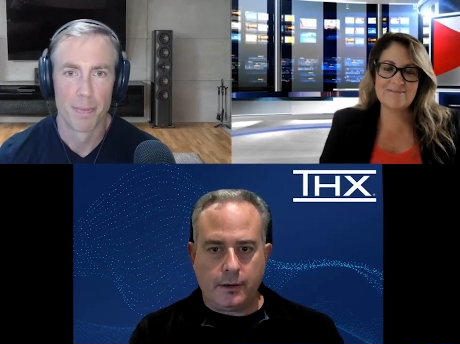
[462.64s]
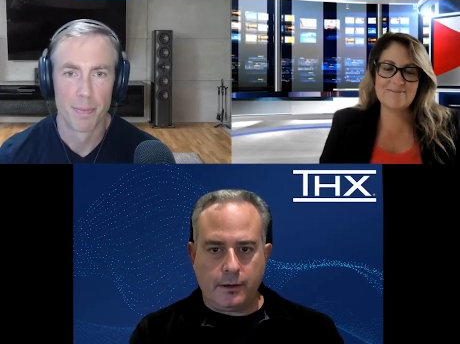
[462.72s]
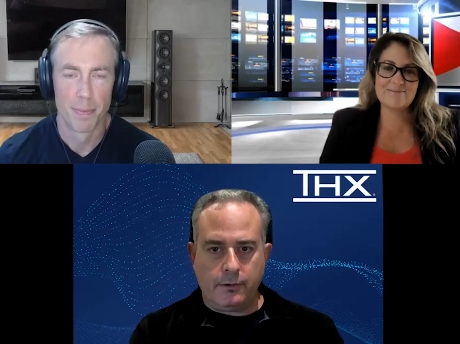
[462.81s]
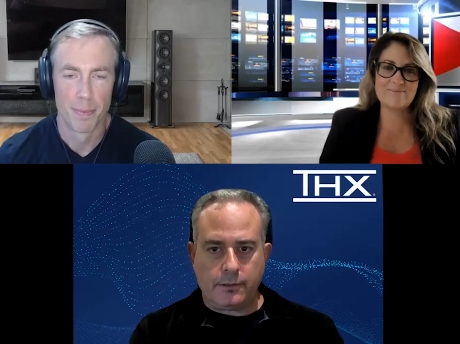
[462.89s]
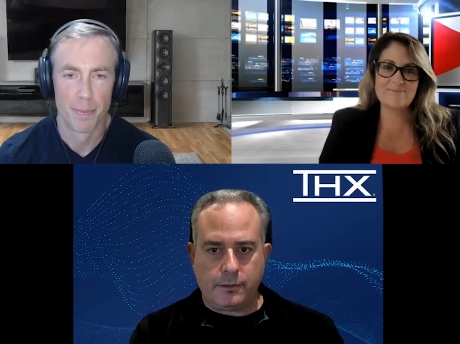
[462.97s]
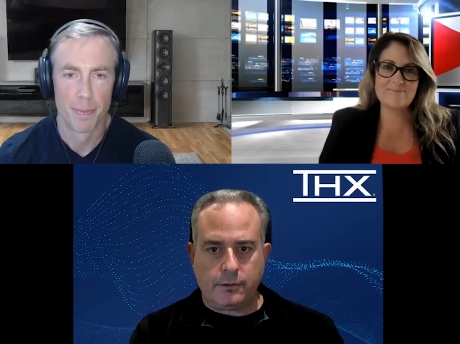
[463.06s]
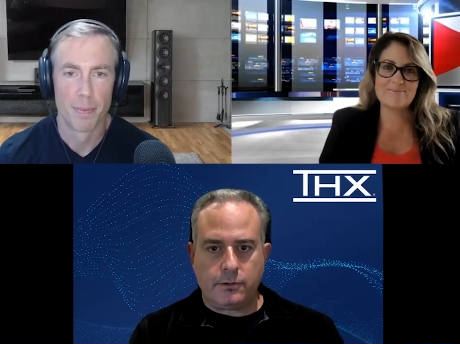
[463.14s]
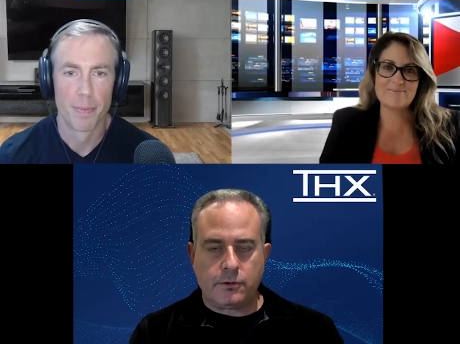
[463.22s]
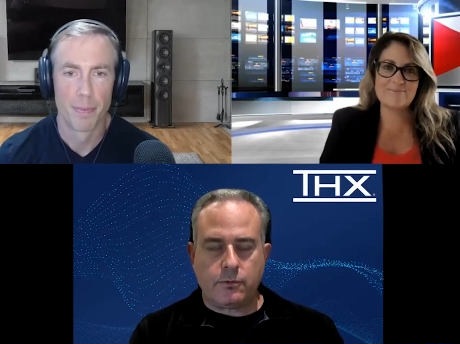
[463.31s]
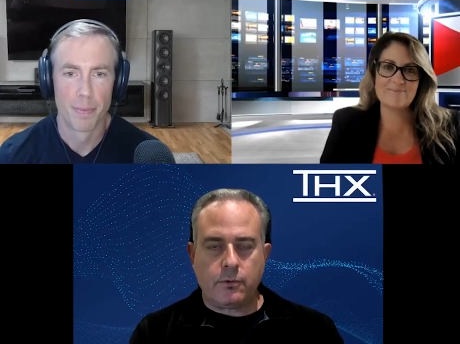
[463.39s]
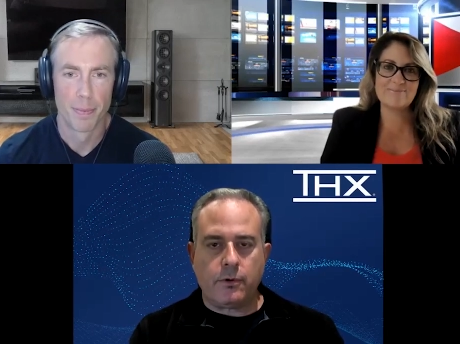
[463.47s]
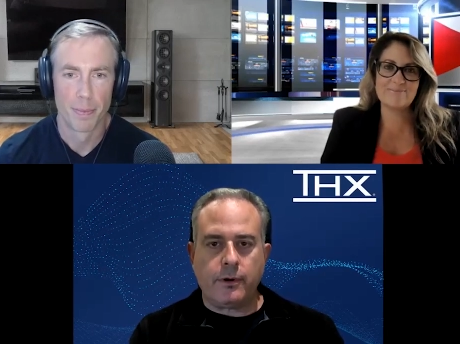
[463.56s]
Speaker 1: the audio is an
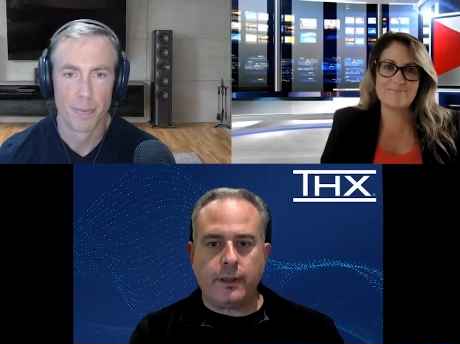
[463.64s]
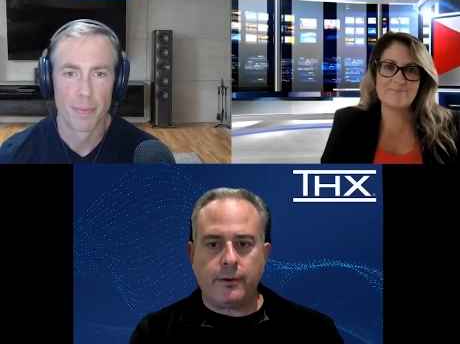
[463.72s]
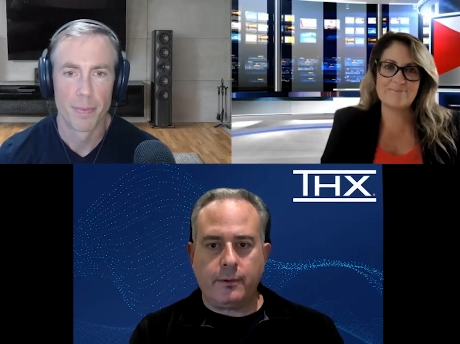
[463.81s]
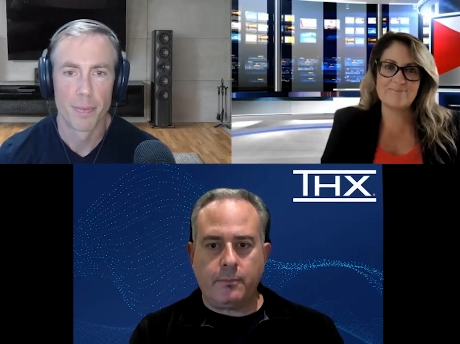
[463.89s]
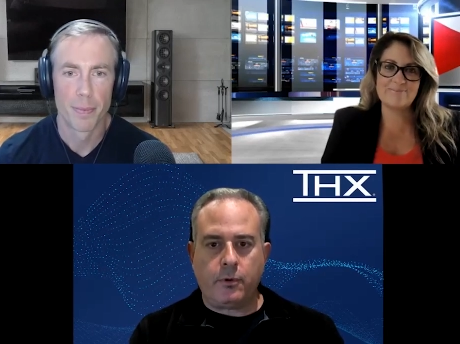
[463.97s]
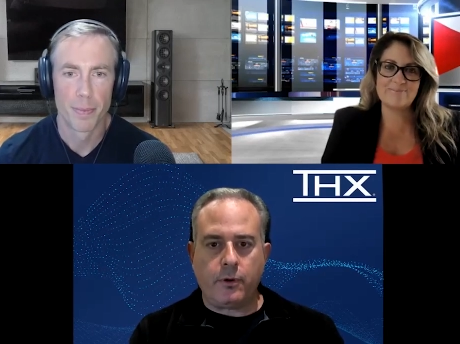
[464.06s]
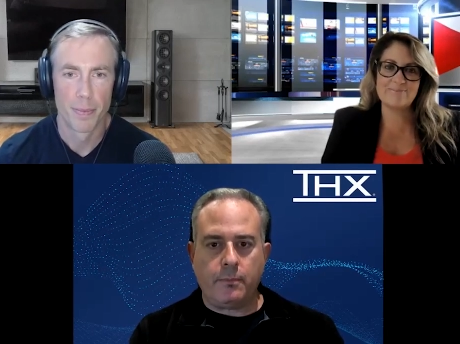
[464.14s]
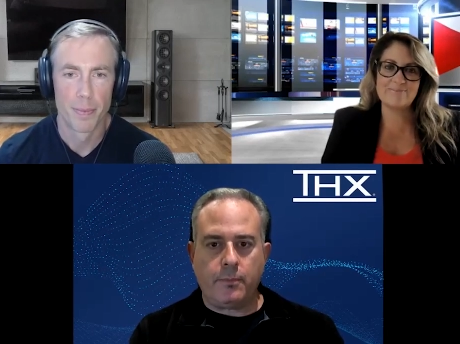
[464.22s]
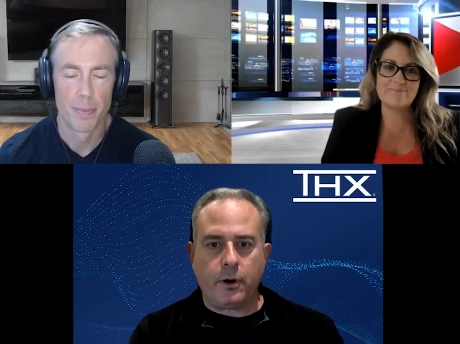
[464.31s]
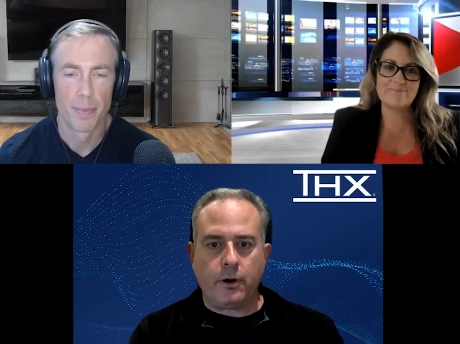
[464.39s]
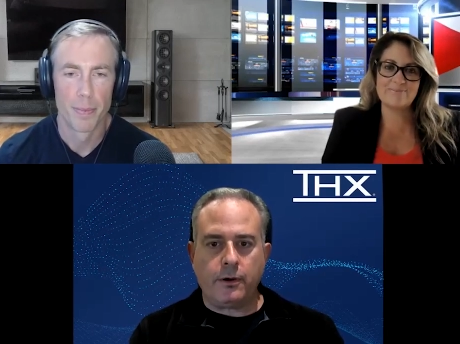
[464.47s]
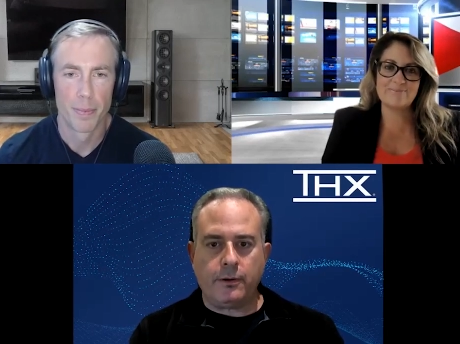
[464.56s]
extraordinarily
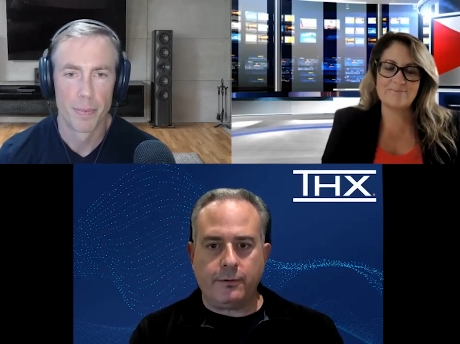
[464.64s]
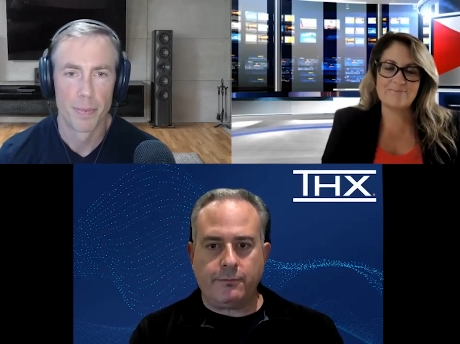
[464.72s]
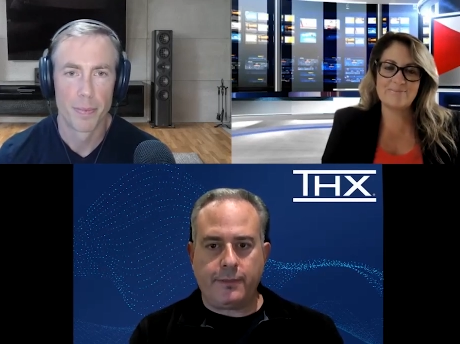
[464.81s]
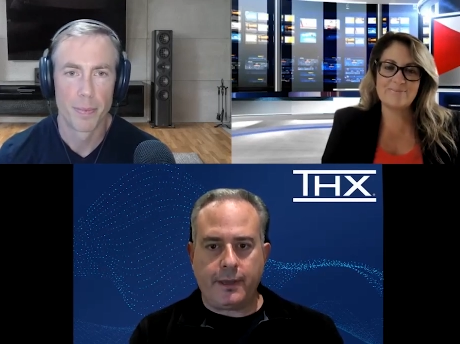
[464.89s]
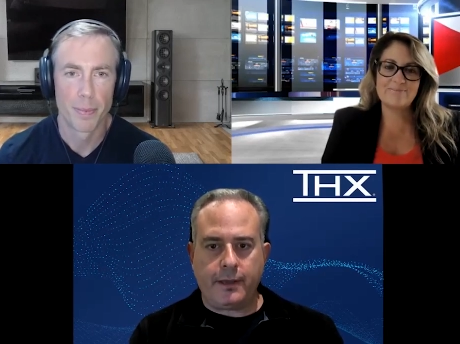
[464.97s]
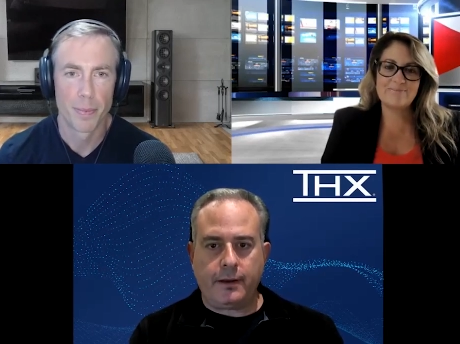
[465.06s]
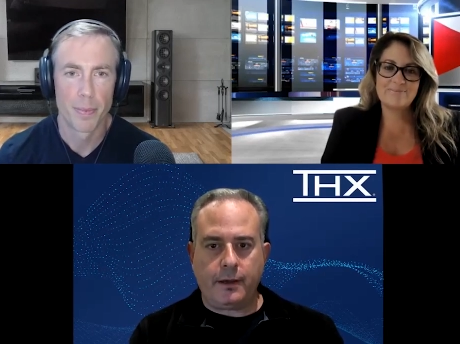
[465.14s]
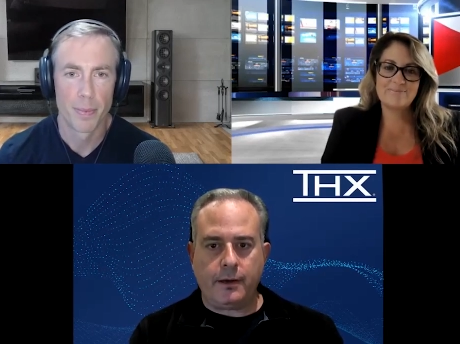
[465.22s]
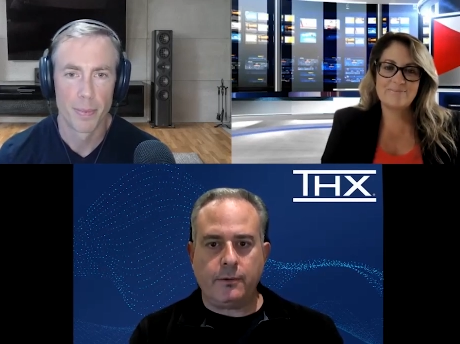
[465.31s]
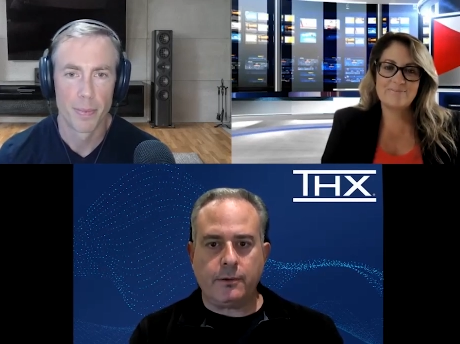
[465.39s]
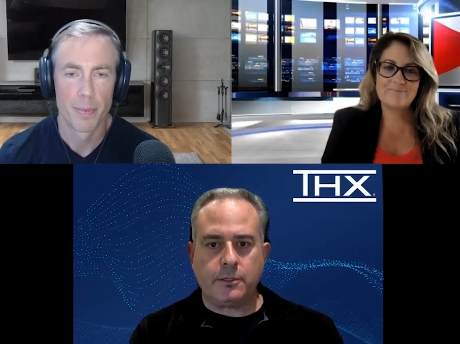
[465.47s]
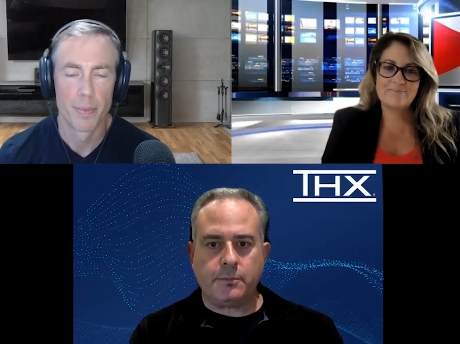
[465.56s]
important part of that
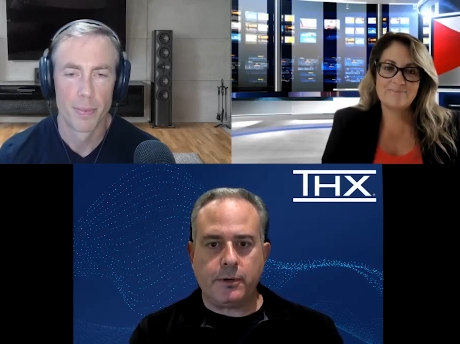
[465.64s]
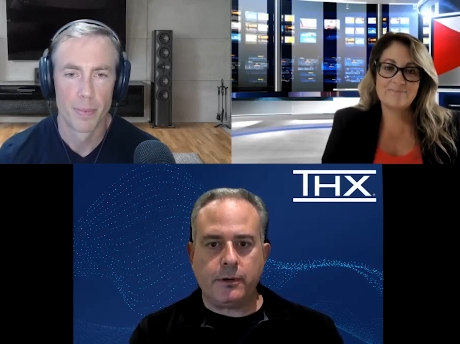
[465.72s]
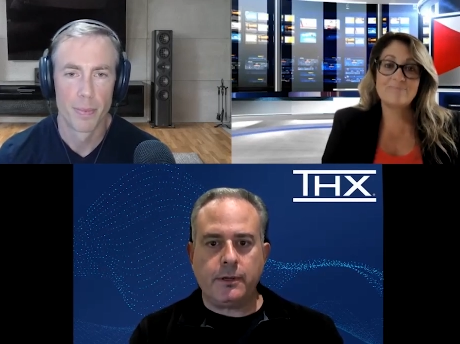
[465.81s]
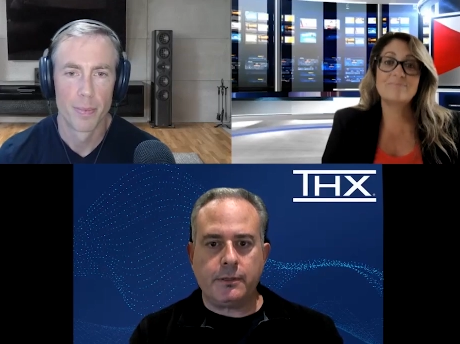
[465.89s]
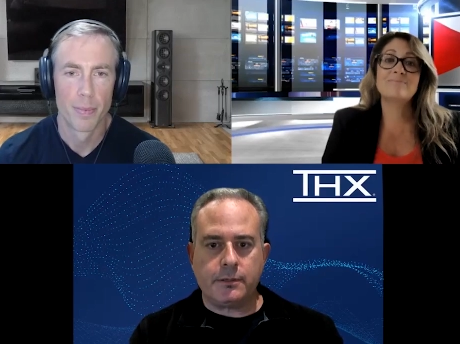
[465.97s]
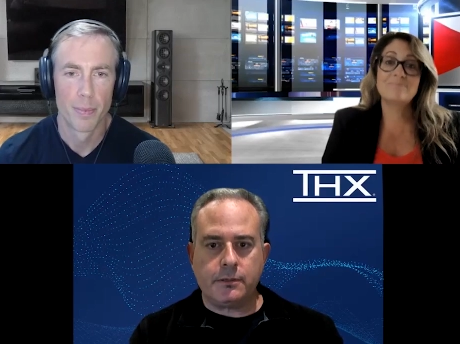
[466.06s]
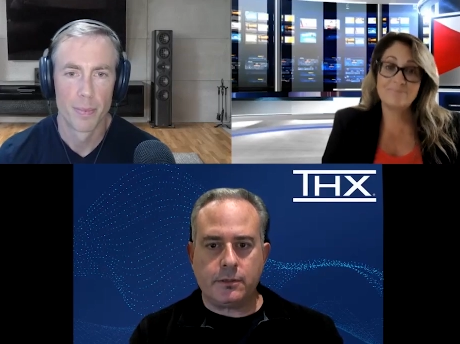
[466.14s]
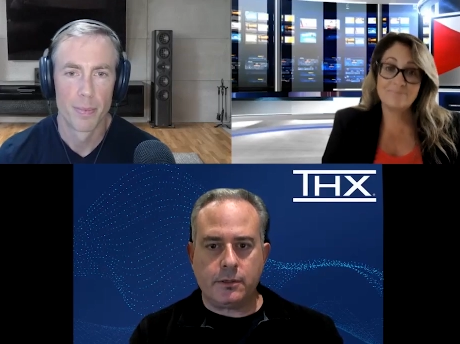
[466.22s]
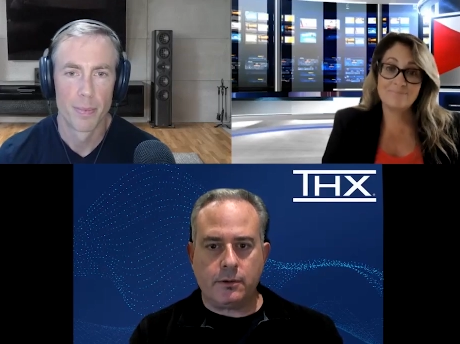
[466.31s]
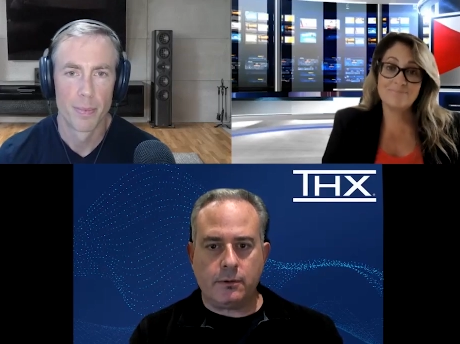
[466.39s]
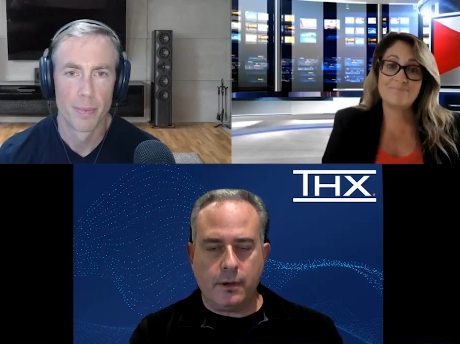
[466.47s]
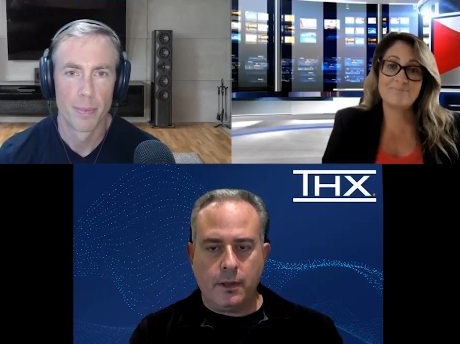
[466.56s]
audio experience. And
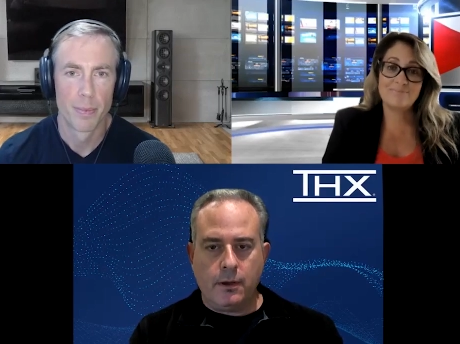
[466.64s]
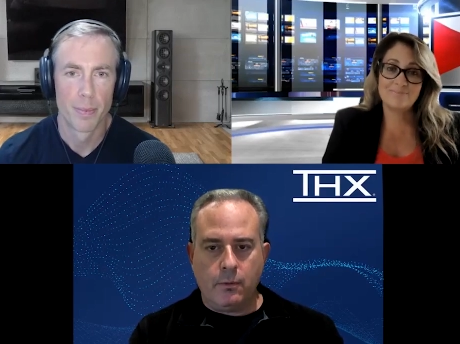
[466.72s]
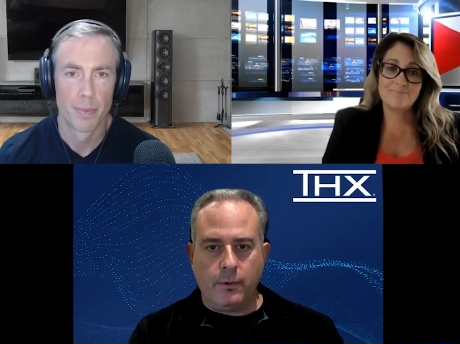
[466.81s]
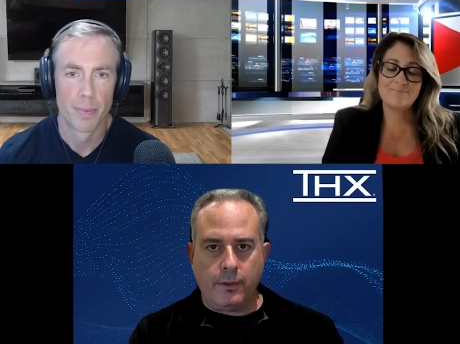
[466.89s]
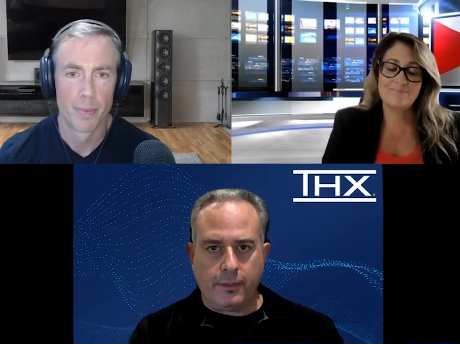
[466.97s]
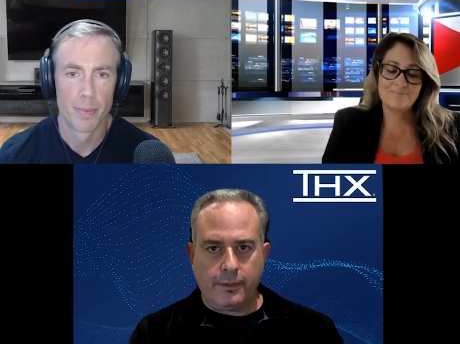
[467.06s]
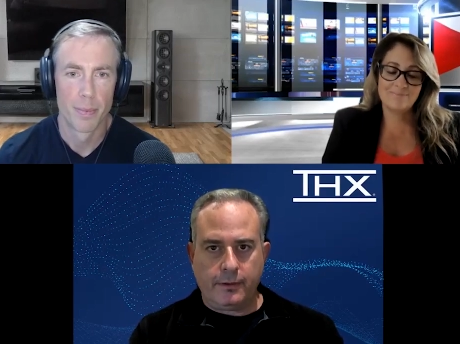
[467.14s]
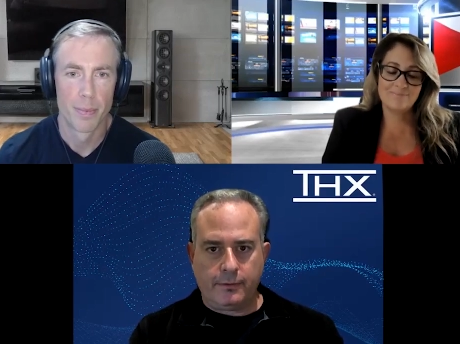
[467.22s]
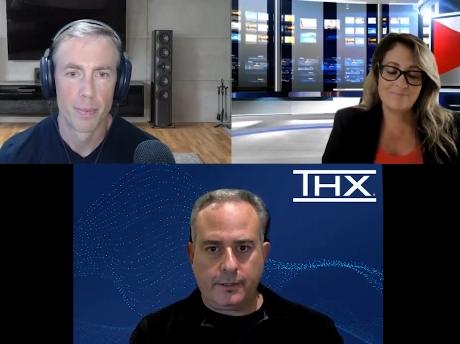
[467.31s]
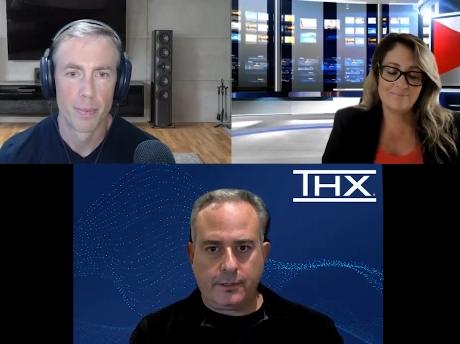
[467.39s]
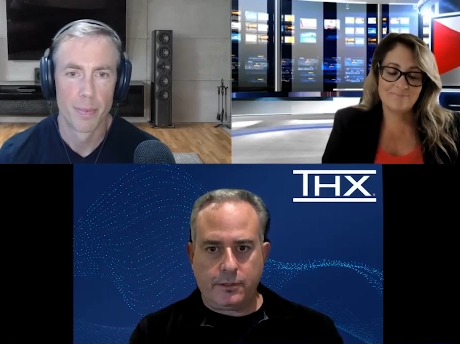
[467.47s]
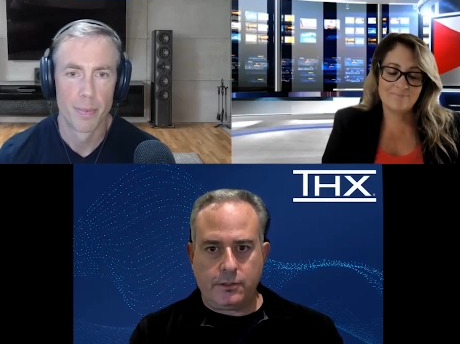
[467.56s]
so, one of the
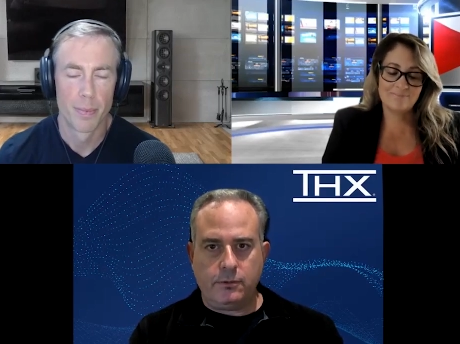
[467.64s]
things